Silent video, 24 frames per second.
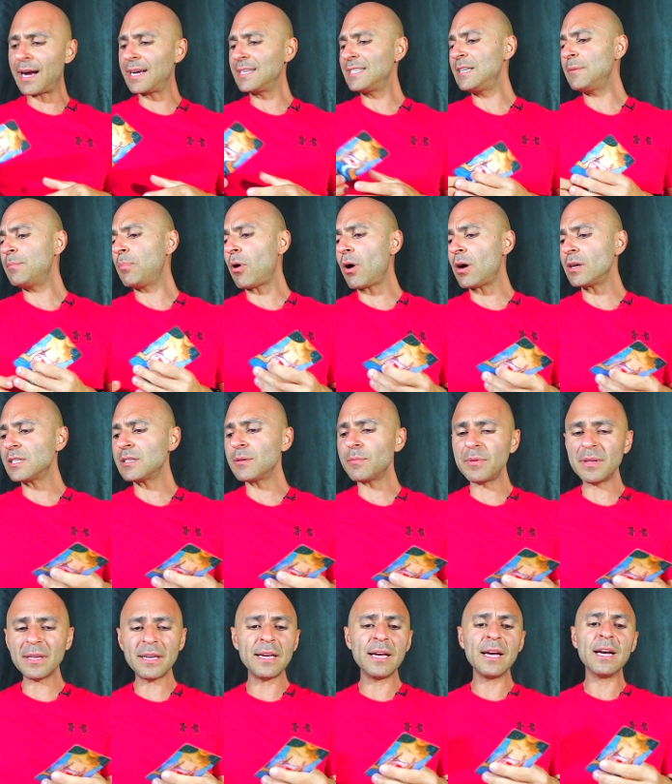I see
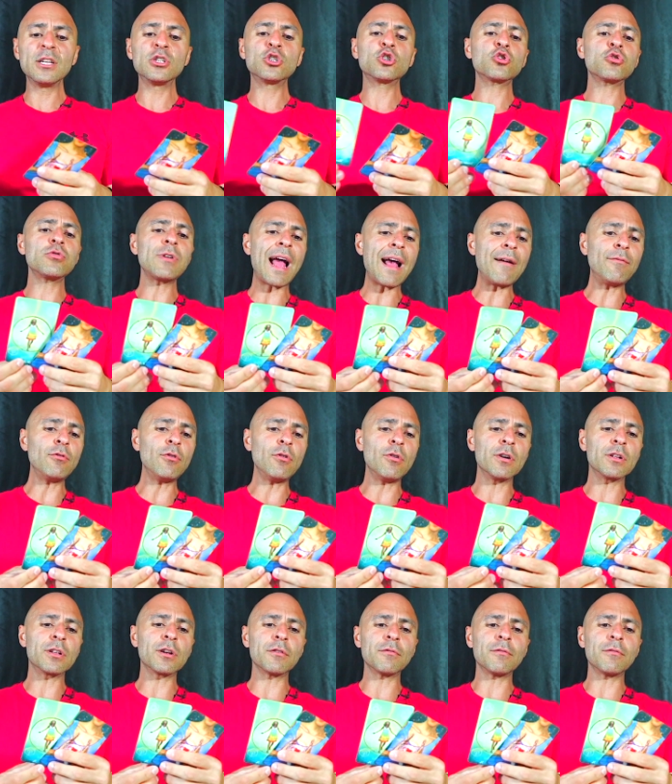possibly travel on the